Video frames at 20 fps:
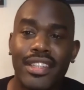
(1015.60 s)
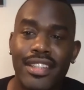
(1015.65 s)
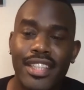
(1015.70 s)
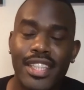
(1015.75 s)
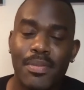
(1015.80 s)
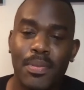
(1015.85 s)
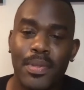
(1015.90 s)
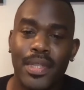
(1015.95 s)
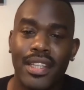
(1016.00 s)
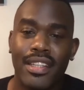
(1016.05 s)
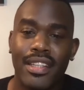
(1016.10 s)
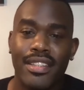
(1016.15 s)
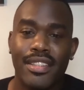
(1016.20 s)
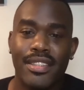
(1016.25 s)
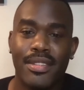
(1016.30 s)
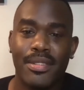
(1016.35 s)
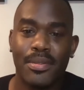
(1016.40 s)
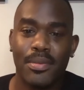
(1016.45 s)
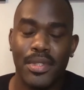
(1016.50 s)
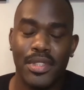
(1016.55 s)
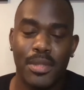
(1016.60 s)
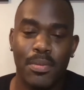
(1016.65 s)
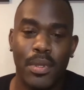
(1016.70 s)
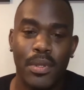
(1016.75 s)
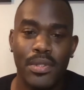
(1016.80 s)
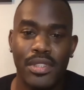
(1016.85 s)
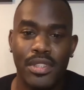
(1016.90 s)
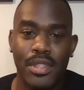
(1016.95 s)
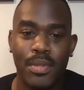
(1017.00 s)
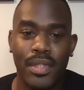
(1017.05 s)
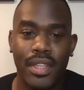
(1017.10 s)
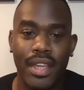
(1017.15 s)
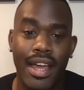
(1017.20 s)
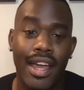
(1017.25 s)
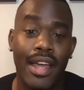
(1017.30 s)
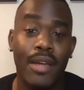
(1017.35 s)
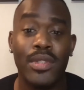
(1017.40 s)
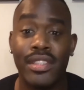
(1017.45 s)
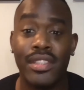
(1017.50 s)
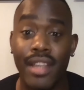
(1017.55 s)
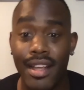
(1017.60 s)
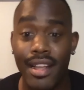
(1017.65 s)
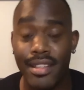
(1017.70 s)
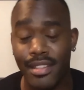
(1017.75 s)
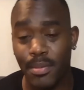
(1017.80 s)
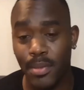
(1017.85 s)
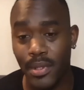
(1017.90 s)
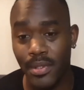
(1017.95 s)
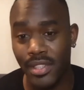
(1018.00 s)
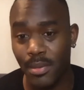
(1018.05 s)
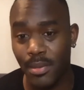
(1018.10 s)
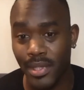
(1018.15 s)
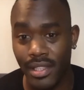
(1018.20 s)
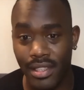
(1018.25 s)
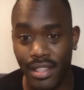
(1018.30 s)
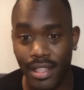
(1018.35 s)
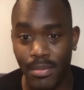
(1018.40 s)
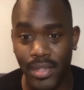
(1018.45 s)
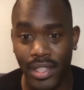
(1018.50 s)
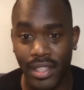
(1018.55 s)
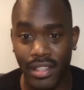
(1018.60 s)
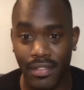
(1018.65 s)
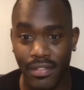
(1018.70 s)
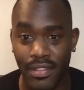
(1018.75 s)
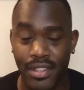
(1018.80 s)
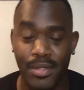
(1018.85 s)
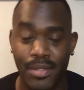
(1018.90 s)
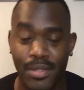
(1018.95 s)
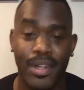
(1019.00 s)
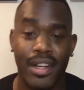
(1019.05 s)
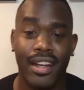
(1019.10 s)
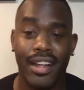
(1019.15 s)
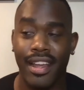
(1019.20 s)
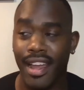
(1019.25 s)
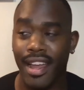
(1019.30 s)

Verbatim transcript: this piece was supposed to be, I was not supposed to be the subject of this work.